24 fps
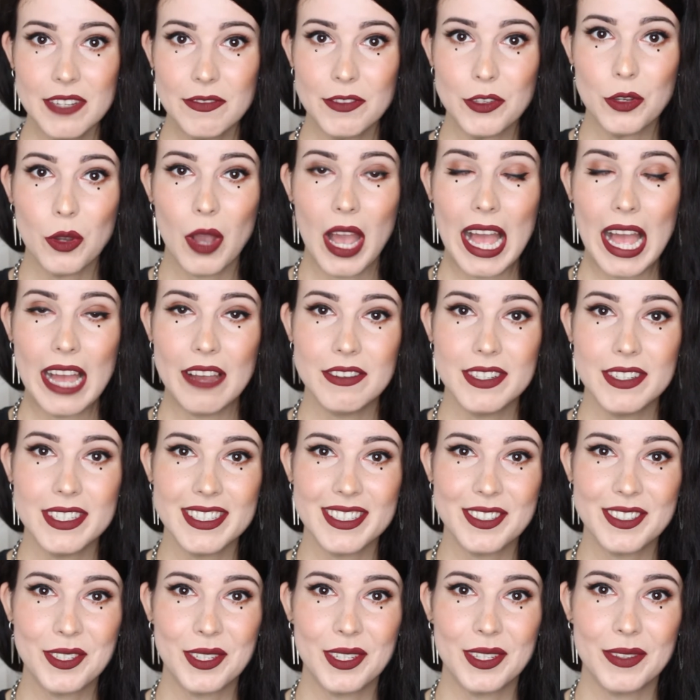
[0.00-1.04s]
if you
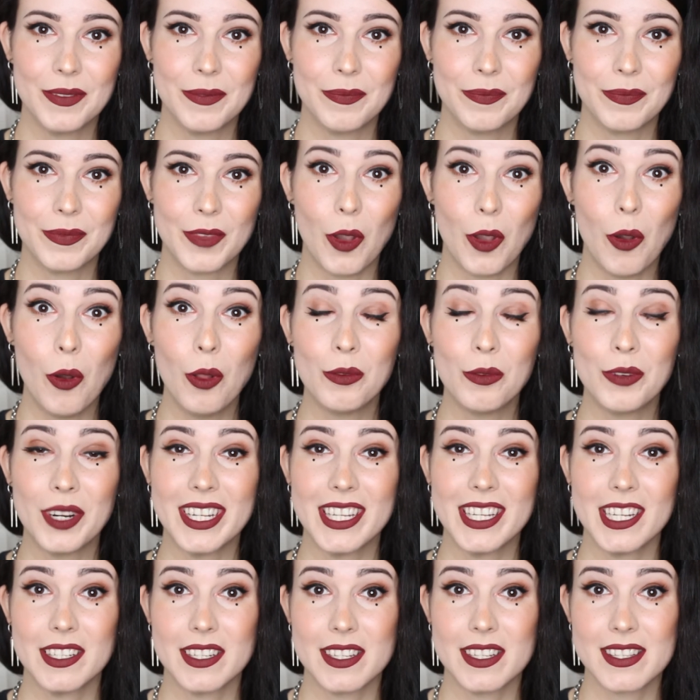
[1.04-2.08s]
haven't
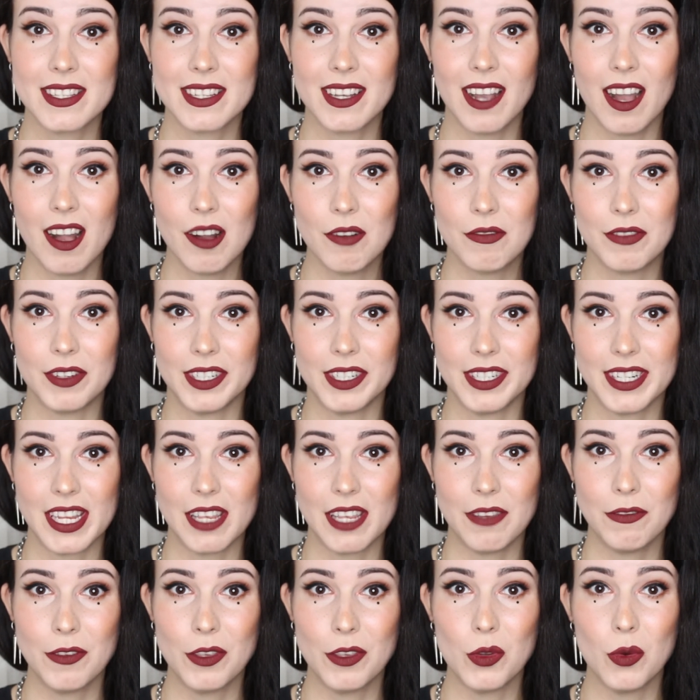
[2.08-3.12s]
already discovered
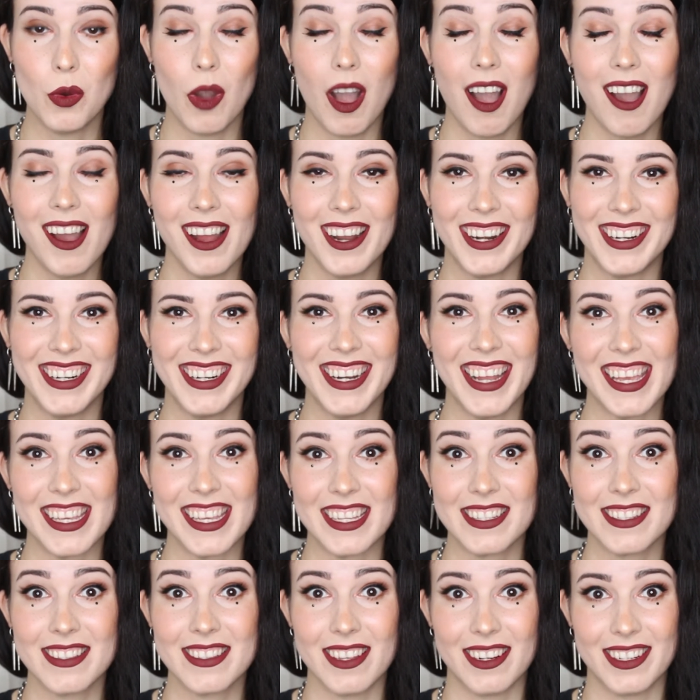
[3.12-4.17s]
if you are a
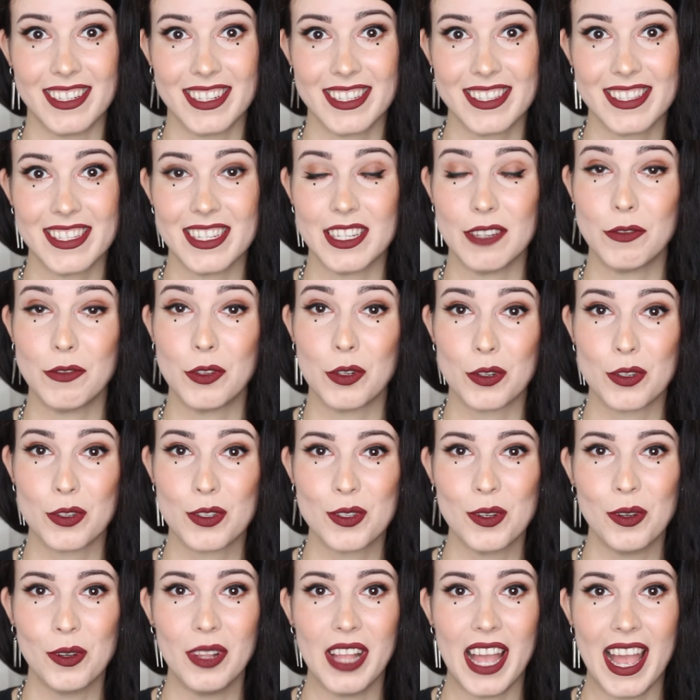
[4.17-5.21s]
starseed, if your
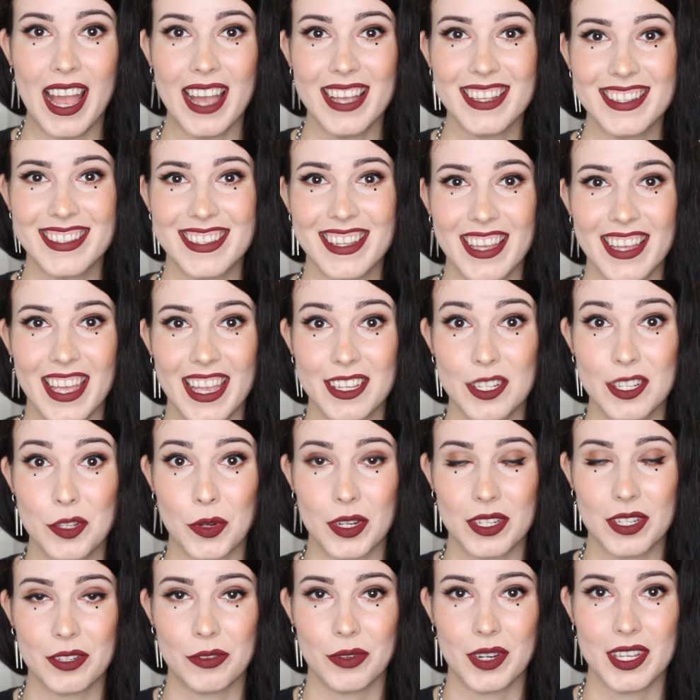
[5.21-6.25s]
soul has
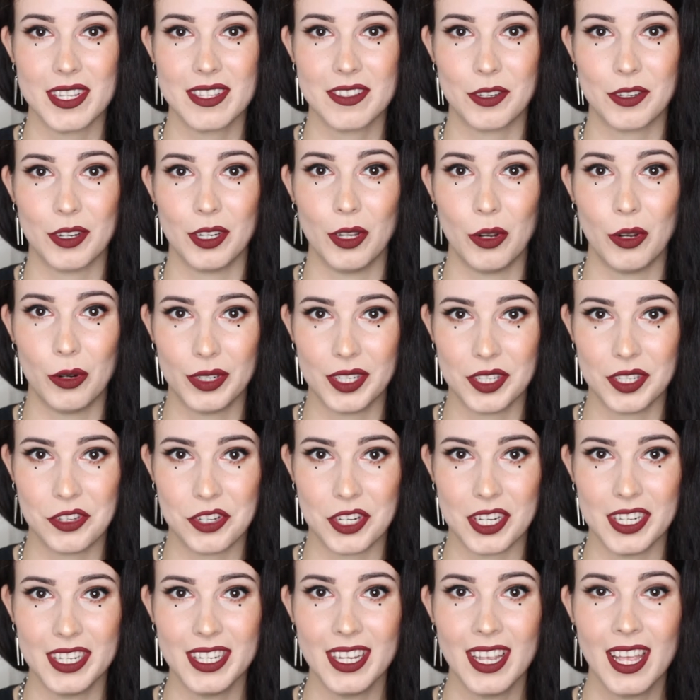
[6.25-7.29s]
extraterrestrial
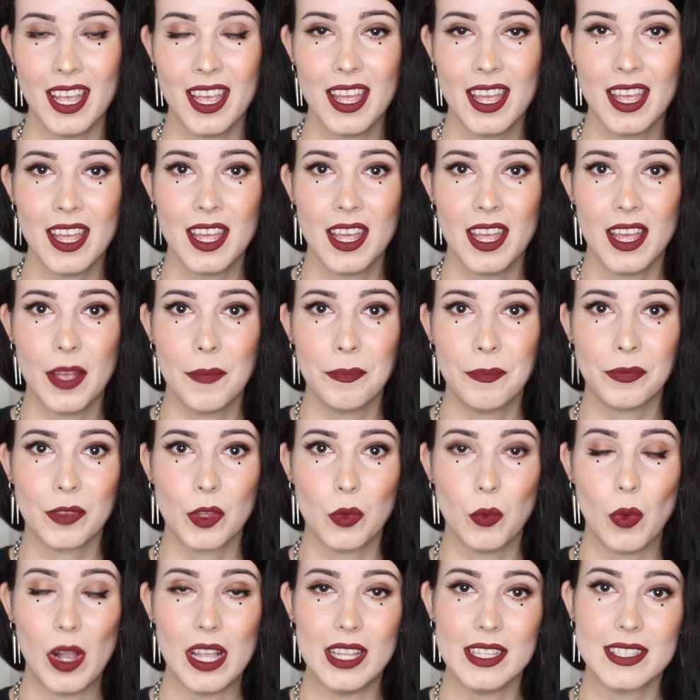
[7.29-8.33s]
origin,
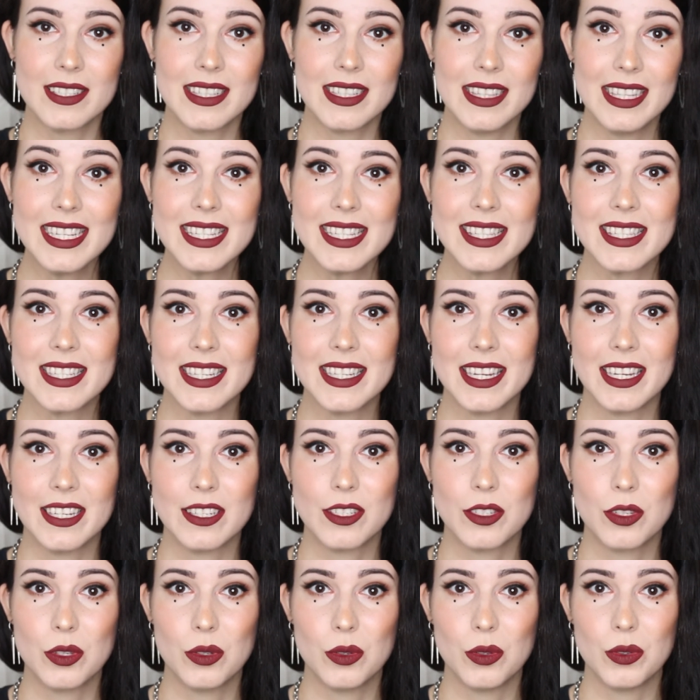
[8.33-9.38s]
whilst
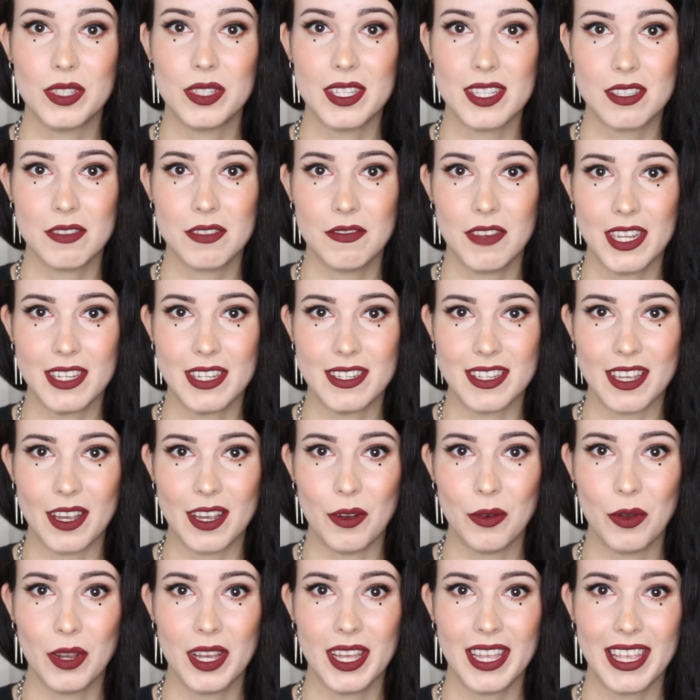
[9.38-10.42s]
listening to this
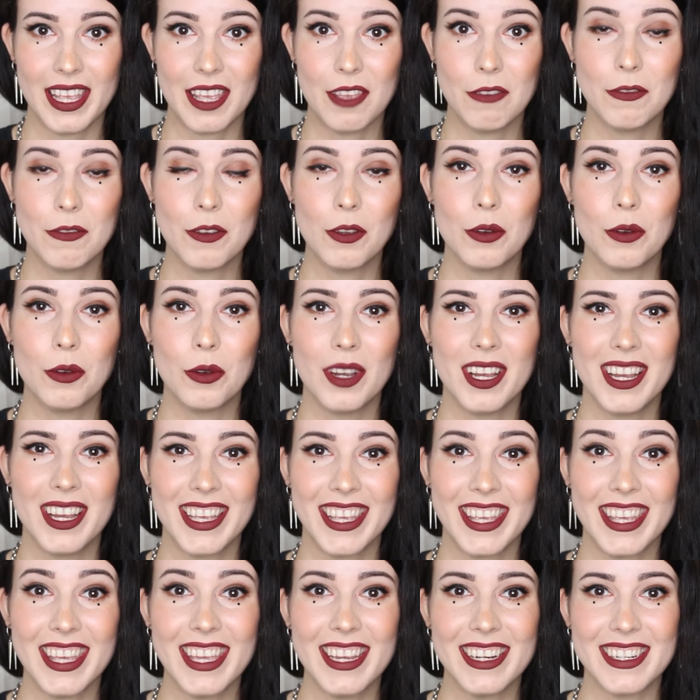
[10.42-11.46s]
video, if you
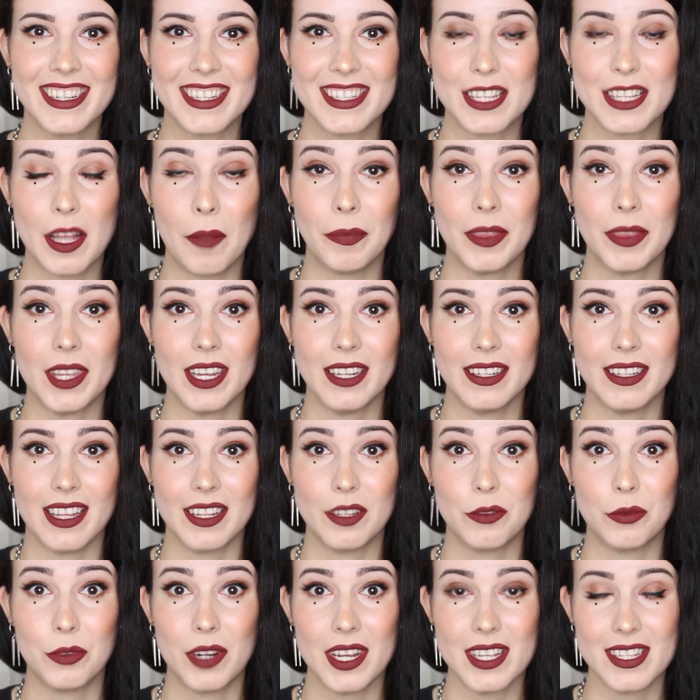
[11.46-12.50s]
hear something
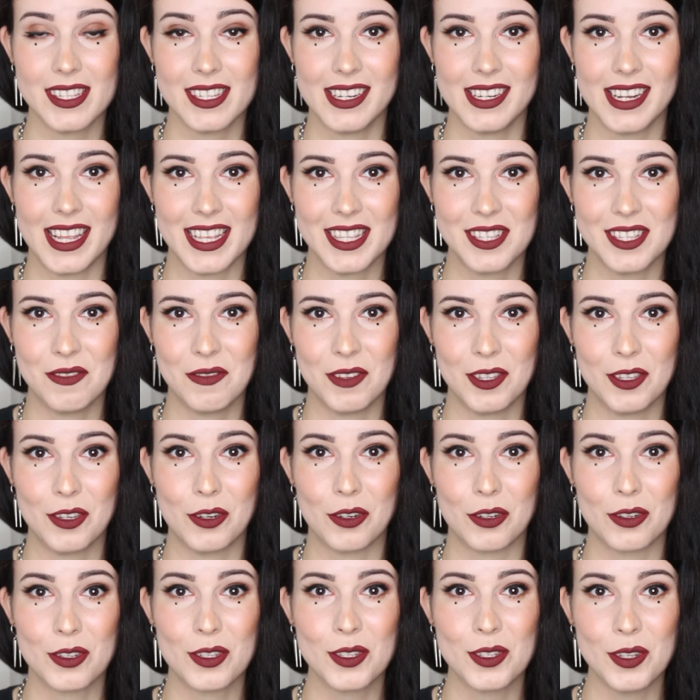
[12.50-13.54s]
that resonates with
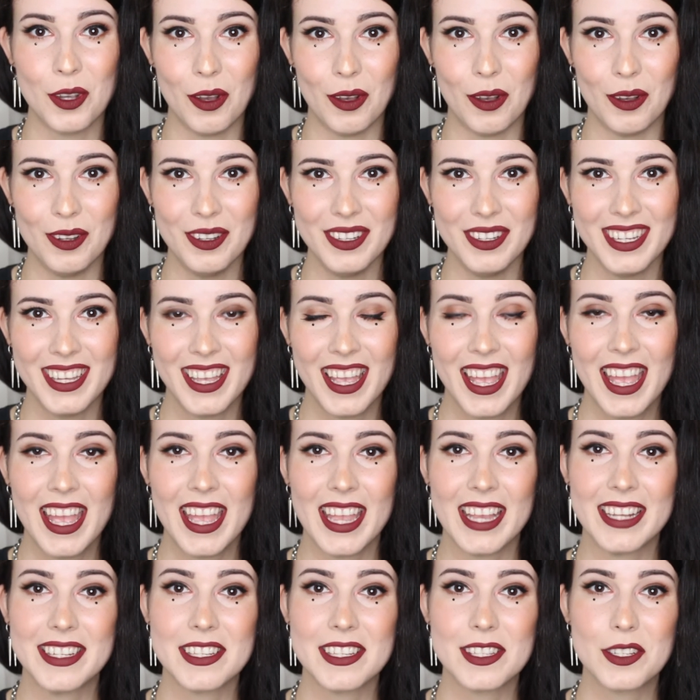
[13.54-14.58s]
your soul,
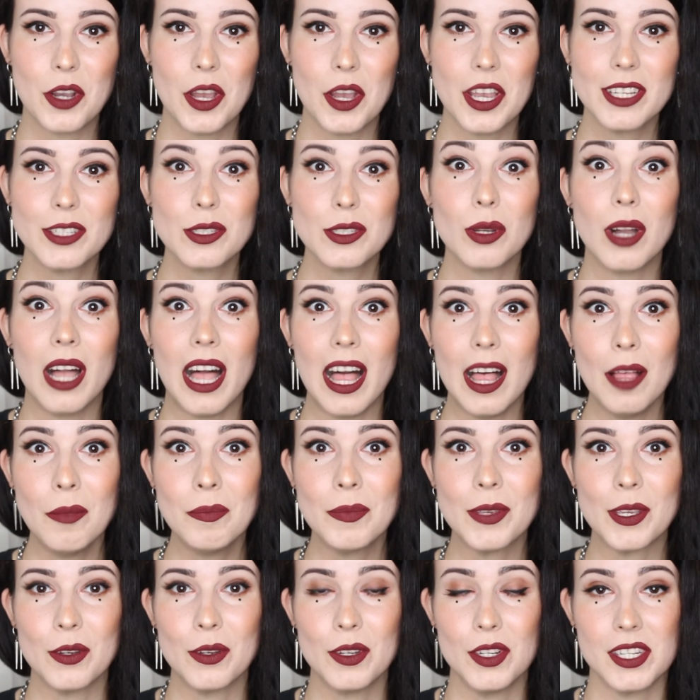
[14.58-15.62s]
it is going to
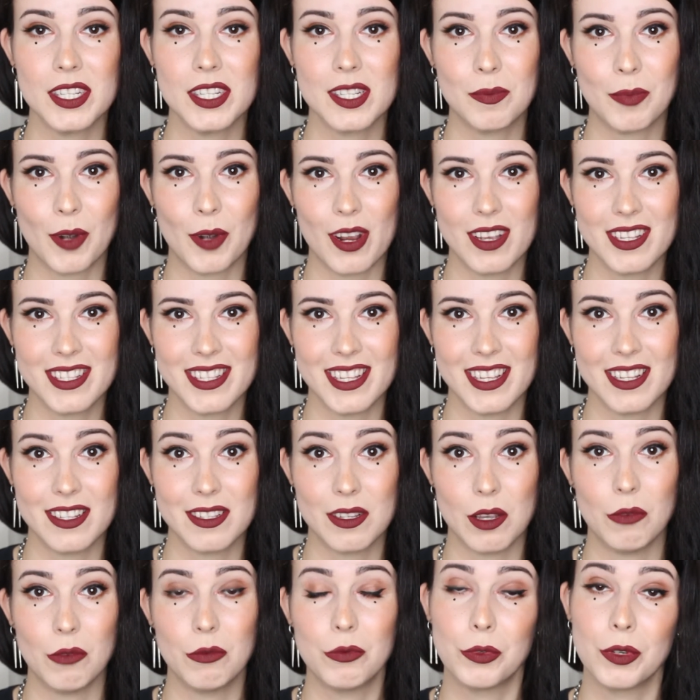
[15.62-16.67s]
help you in this
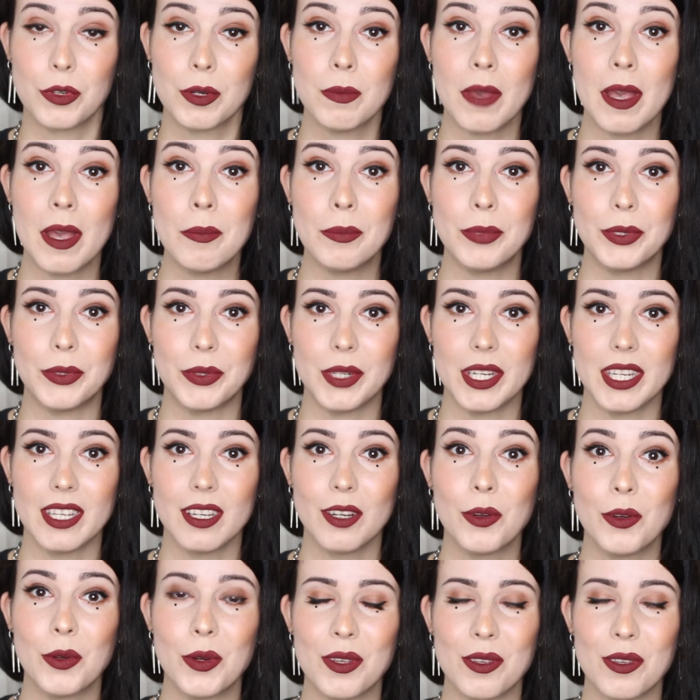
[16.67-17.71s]
process of remembering
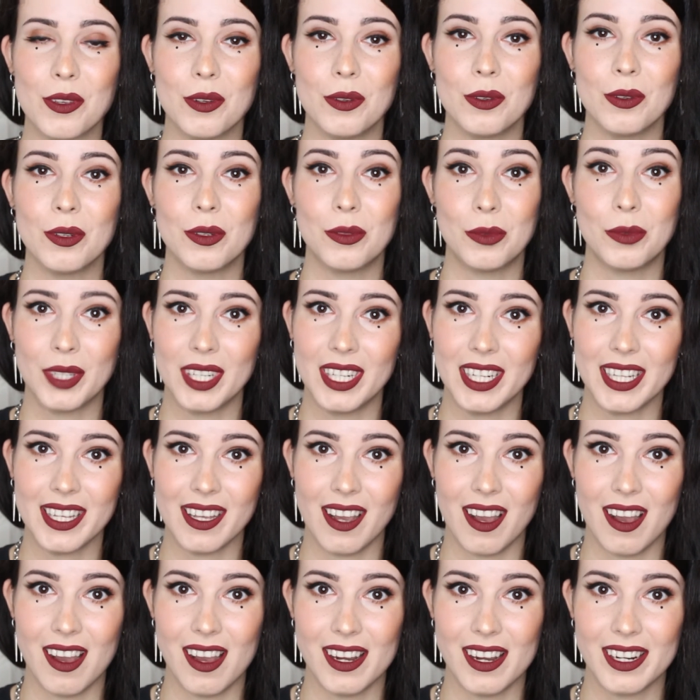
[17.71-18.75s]
who you
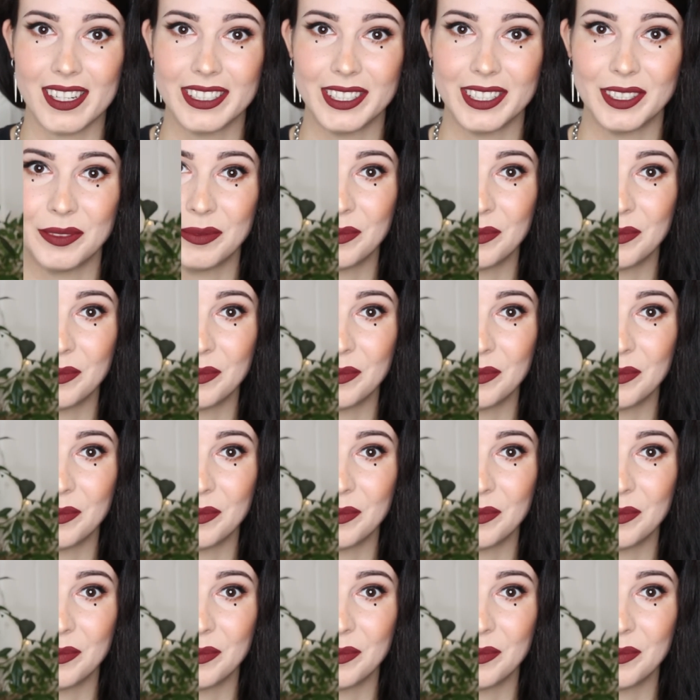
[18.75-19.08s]
really are.